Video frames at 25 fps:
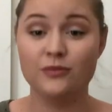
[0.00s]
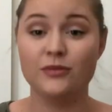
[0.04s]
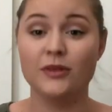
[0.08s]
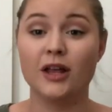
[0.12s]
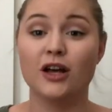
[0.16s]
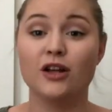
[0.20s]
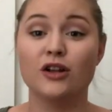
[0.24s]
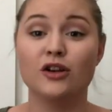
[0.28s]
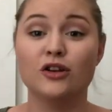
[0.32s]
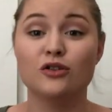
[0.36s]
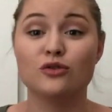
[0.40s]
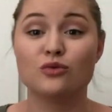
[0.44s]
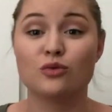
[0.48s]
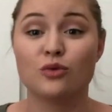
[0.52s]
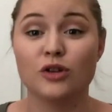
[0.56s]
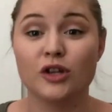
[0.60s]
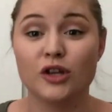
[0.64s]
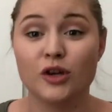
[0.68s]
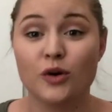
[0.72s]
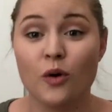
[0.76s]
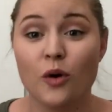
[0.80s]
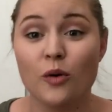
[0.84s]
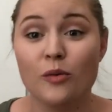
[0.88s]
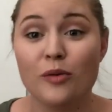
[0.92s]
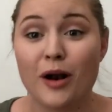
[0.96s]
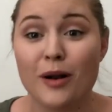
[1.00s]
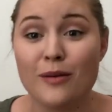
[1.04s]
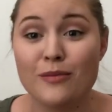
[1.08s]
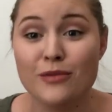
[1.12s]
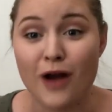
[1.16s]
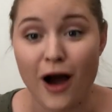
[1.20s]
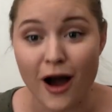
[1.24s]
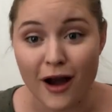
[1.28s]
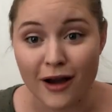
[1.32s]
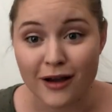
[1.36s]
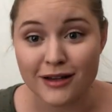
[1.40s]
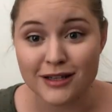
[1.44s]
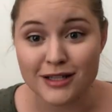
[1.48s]
That is really cool, but I'm
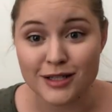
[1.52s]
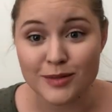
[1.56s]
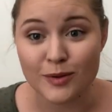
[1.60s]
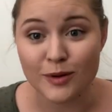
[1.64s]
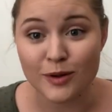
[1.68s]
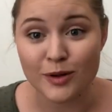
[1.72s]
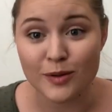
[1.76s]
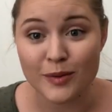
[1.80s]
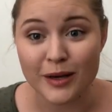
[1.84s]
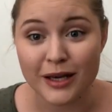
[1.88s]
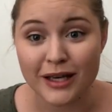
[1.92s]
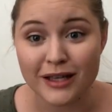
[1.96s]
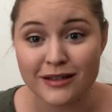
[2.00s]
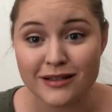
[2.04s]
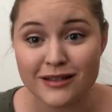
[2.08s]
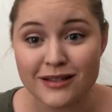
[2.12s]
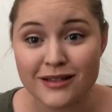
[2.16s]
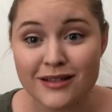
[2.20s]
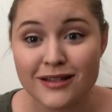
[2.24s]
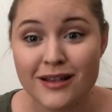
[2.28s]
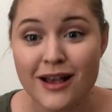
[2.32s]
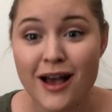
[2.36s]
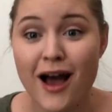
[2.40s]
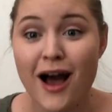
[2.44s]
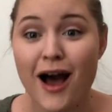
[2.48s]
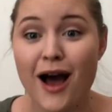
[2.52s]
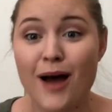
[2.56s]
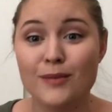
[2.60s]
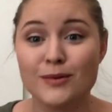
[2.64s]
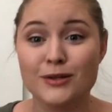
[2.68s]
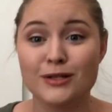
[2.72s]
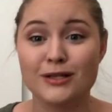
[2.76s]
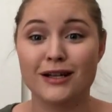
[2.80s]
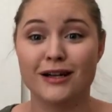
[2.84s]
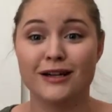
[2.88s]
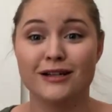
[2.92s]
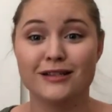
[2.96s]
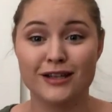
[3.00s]
not gonna spill the beans. I'm
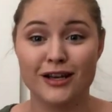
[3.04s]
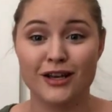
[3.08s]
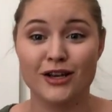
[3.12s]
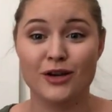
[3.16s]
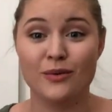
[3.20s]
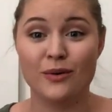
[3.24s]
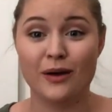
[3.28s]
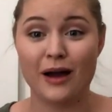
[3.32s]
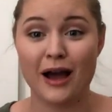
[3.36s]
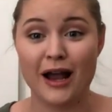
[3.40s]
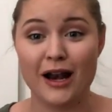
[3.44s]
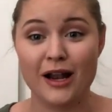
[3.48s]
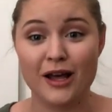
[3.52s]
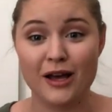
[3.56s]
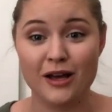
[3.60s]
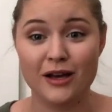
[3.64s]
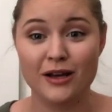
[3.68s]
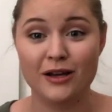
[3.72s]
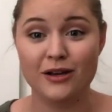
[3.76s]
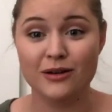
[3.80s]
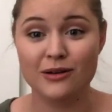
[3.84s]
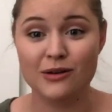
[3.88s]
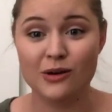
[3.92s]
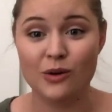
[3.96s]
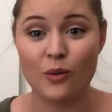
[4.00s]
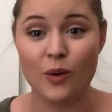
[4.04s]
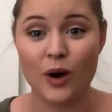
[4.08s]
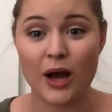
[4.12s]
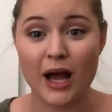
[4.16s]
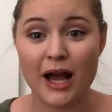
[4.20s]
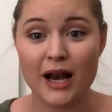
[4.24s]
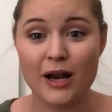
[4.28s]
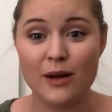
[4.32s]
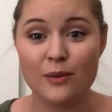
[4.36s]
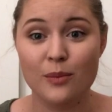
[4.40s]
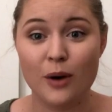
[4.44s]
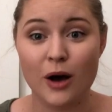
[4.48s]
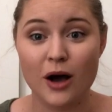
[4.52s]
just gonna tell you what
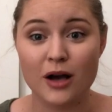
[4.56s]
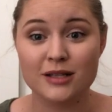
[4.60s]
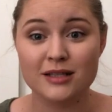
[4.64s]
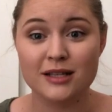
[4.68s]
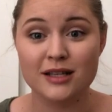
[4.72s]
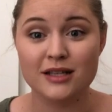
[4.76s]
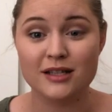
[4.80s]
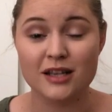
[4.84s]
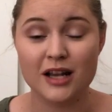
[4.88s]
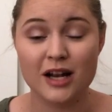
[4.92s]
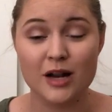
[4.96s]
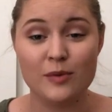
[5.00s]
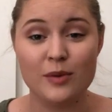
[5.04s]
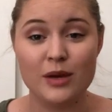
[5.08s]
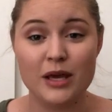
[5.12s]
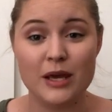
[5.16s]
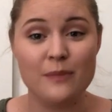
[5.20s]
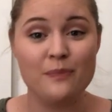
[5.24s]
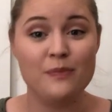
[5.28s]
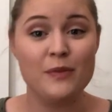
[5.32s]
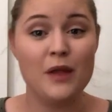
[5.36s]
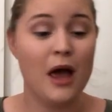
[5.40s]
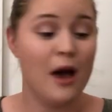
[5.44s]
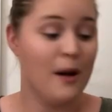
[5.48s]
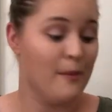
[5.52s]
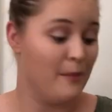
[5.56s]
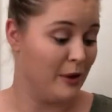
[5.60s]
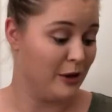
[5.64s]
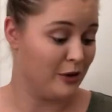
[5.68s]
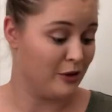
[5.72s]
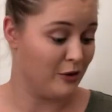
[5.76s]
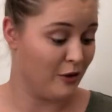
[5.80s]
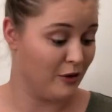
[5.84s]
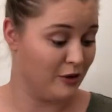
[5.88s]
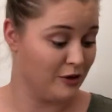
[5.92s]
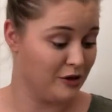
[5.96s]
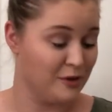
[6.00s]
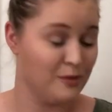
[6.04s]
kind of box it's gonna be, but
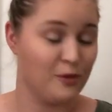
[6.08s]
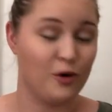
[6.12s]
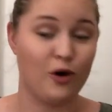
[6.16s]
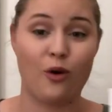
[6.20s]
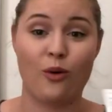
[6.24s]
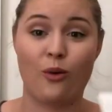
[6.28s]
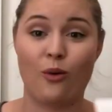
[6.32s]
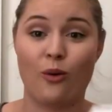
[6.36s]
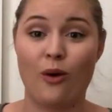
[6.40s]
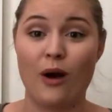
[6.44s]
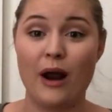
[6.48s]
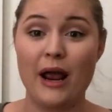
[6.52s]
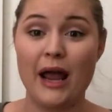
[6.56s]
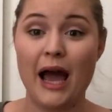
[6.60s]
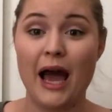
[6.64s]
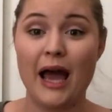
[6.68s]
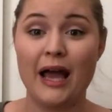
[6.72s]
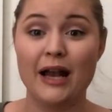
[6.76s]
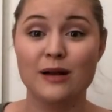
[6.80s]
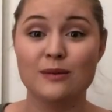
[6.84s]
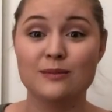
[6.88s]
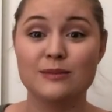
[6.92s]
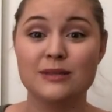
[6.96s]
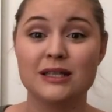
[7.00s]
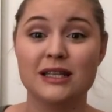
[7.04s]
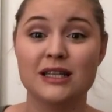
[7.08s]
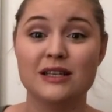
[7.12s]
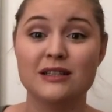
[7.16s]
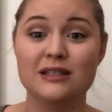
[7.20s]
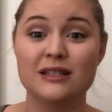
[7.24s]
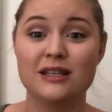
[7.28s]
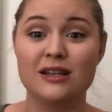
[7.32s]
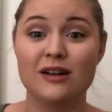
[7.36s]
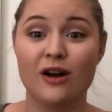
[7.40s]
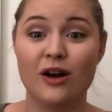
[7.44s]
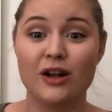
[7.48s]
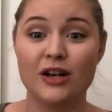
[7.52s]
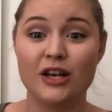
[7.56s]
there are some great items
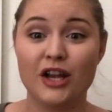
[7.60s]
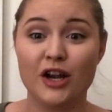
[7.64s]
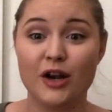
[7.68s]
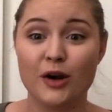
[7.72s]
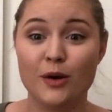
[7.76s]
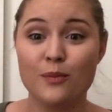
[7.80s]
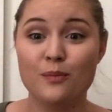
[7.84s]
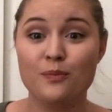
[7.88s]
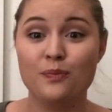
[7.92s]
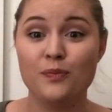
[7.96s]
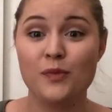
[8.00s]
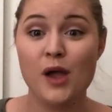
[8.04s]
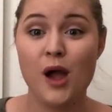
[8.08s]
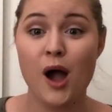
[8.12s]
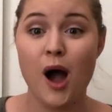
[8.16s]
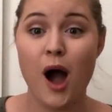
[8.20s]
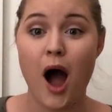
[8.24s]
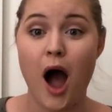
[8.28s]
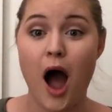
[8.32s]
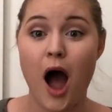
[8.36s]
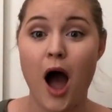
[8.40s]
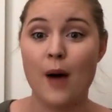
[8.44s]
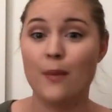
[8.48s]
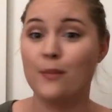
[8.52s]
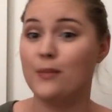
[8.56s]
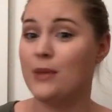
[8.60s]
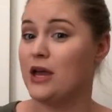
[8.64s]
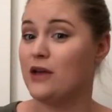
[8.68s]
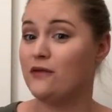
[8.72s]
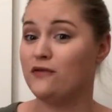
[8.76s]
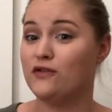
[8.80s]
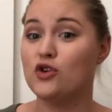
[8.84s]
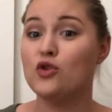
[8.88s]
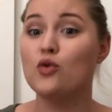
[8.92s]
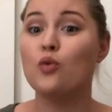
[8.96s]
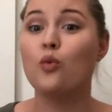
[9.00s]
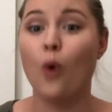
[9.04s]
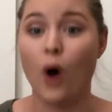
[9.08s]
listed on here.
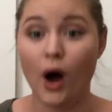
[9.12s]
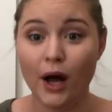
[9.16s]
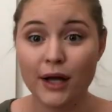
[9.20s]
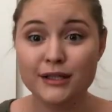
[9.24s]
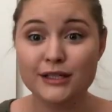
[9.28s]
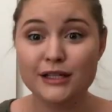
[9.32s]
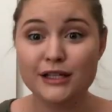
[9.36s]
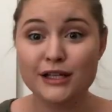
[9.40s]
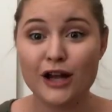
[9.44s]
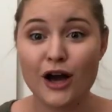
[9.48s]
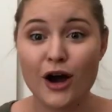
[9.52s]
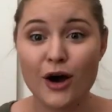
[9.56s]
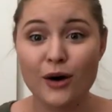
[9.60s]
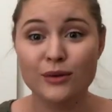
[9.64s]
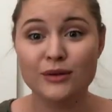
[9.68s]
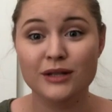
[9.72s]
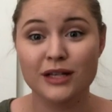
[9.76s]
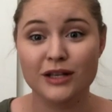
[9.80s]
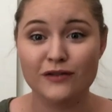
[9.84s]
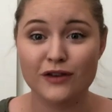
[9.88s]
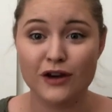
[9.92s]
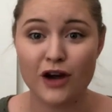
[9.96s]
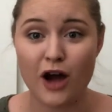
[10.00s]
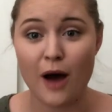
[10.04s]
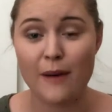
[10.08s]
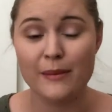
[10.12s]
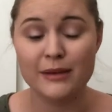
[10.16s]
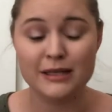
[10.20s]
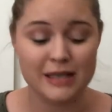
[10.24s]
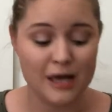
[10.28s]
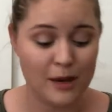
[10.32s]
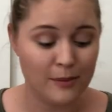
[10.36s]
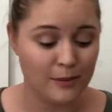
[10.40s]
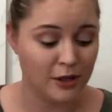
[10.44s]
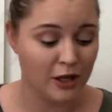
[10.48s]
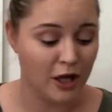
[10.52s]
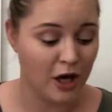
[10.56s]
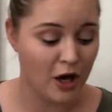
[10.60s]
If you want to know, leave a comment
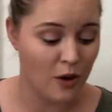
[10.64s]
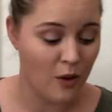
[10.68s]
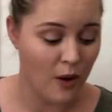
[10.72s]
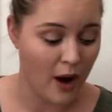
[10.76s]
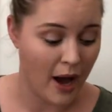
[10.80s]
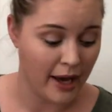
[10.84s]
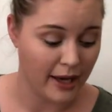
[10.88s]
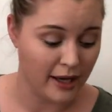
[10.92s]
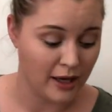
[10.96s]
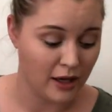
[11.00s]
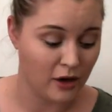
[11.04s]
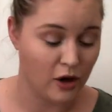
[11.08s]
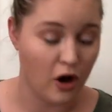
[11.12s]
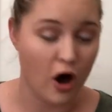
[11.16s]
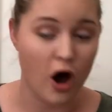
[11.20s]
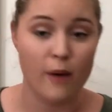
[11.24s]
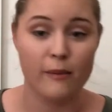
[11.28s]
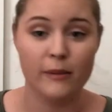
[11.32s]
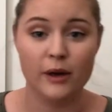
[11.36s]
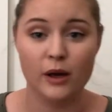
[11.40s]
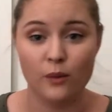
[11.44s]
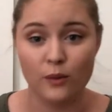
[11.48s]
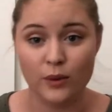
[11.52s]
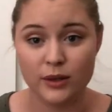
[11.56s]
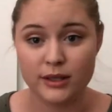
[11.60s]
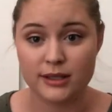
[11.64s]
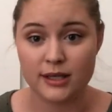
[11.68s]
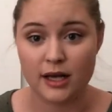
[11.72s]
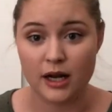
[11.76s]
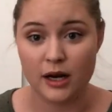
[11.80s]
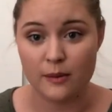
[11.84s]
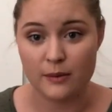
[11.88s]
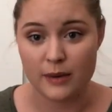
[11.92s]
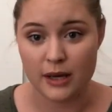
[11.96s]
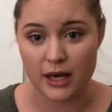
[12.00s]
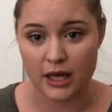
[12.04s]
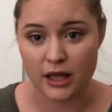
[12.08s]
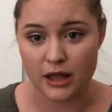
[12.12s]
down below. I can comment what's
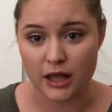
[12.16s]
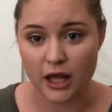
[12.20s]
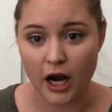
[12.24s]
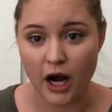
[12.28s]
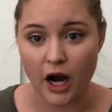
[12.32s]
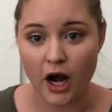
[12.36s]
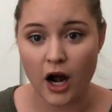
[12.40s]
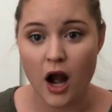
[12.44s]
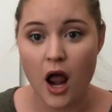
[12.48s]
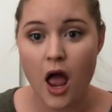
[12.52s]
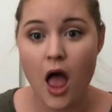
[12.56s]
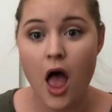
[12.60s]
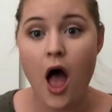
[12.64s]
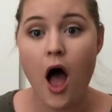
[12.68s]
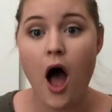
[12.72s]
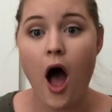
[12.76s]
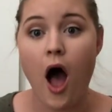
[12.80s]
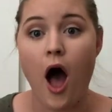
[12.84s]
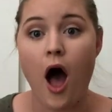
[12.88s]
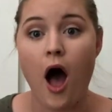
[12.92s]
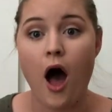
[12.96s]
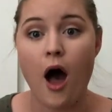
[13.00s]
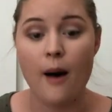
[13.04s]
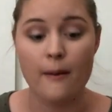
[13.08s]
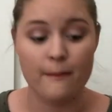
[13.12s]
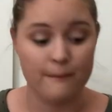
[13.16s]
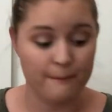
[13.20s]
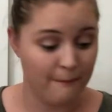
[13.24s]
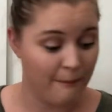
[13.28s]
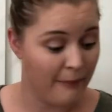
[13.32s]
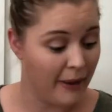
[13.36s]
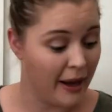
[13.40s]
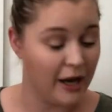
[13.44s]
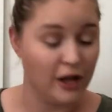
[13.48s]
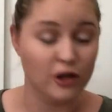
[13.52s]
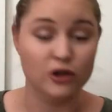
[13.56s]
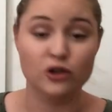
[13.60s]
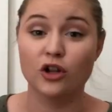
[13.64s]
gonna be in there,
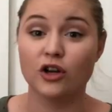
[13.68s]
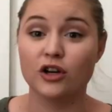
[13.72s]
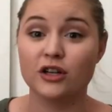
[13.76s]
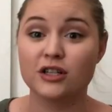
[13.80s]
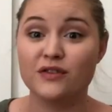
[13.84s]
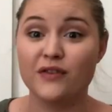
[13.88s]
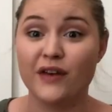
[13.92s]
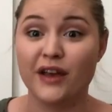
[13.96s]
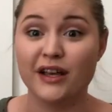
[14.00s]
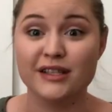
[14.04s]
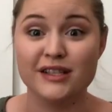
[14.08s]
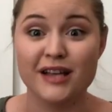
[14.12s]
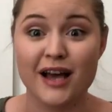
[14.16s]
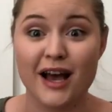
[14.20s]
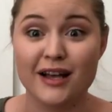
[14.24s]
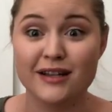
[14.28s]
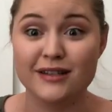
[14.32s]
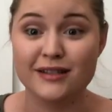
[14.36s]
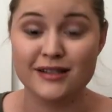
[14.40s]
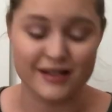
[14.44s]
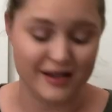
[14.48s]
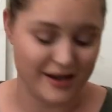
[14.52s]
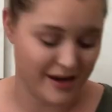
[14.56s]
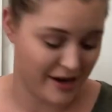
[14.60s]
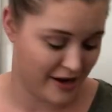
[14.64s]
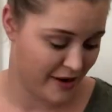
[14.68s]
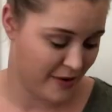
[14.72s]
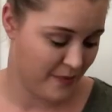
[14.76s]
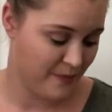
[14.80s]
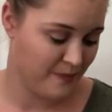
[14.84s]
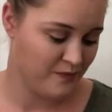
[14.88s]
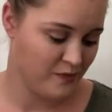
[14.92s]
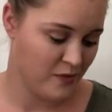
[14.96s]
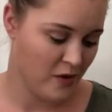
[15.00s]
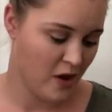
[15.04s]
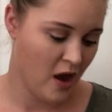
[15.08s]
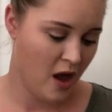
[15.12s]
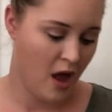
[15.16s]
but it looks fantastic.
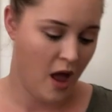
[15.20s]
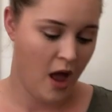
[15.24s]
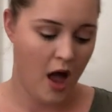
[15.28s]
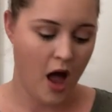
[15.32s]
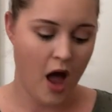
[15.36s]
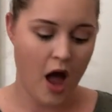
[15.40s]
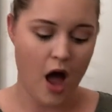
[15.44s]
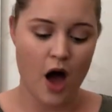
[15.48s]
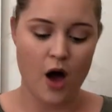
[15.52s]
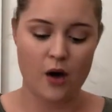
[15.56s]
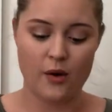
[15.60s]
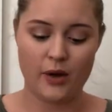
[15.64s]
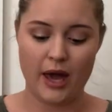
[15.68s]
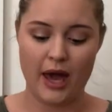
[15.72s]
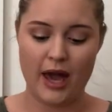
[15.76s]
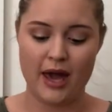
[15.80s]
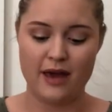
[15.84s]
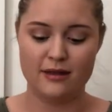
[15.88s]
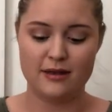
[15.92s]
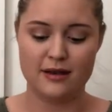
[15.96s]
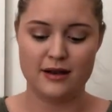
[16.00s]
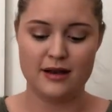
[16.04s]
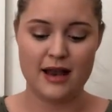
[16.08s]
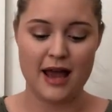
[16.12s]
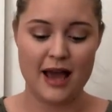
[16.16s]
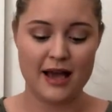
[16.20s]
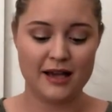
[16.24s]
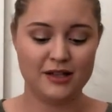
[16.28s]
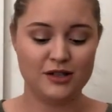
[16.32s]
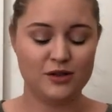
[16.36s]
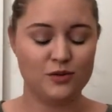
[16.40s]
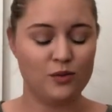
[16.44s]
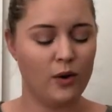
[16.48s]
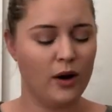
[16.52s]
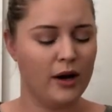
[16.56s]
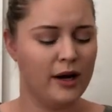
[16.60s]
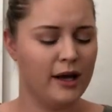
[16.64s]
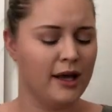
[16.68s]
Okay, the
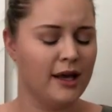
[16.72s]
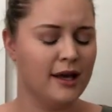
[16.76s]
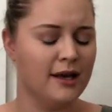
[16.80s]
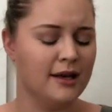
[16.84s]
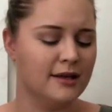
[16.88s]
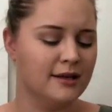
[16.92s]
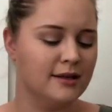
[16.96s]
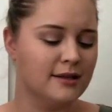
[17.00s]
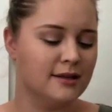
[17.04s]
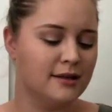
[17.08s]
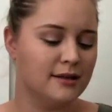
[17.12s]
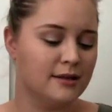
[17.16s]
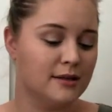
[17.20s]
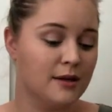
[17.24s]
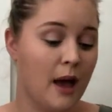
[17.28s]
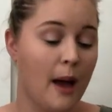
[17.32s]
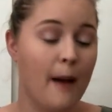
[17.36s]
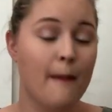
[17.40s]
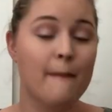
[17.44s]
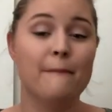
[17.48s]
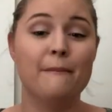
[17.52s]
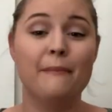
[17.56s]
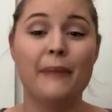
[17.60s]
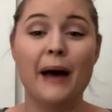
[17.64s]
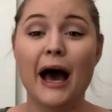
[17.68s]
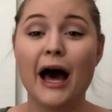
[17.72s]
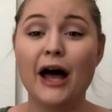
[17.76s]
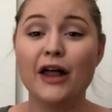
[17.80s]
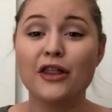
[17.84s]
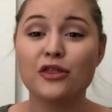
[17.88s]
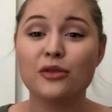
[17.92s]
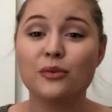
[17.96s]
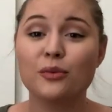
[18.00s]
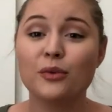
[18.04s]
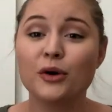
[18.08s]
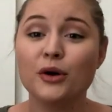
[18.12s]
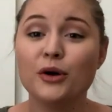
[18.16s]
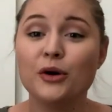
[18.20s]
next one is
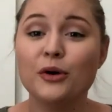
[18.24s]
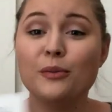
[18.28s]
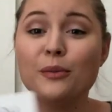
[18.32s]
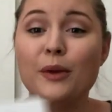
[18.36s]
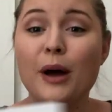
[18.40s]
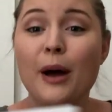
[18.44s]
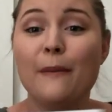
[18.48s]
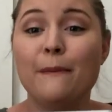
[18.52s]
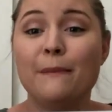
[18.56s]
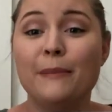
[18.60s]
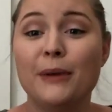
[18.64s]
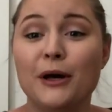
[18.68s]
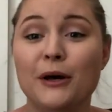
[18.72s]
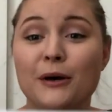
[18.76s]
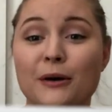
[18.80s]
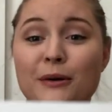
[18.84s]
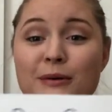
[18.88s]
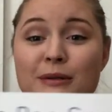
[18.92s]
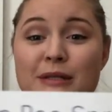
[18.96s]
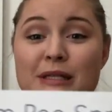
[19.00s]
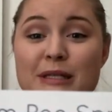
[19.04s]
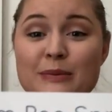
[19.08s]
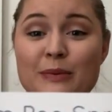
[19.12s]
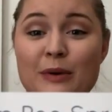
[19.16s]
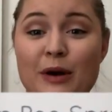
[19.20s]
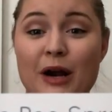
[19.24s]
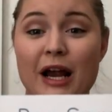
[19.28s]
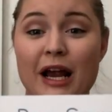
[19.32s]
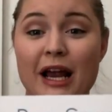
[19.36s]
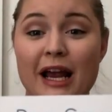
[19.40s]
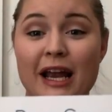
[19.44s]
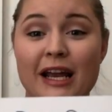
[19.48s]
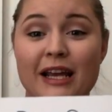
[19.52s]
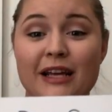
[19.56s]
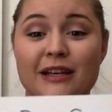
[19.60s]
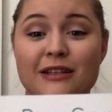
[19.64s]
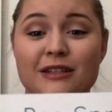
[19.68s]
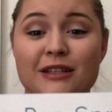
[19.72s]
bathroom poo
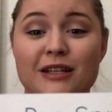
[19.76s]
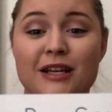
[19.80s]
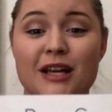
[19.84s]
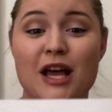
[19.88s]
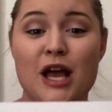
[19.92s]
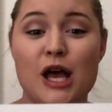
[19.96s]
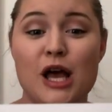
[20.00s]
spray.